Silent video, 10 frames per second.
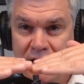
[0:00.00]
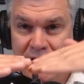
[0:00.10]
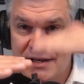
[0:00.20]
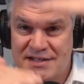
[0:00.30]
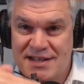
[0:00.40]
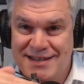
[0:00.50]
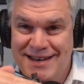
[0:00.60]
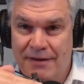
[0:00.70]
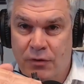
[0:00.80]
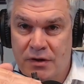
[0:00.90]
is the
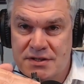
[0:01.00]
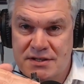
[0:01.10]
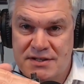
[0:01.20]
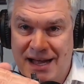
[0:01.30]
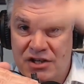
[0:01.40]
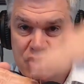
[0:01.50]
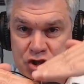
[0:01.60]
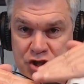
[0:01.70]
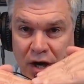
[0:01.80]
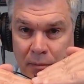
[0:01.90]
difference. It's that
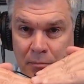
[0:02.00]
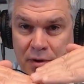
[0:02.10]
jump.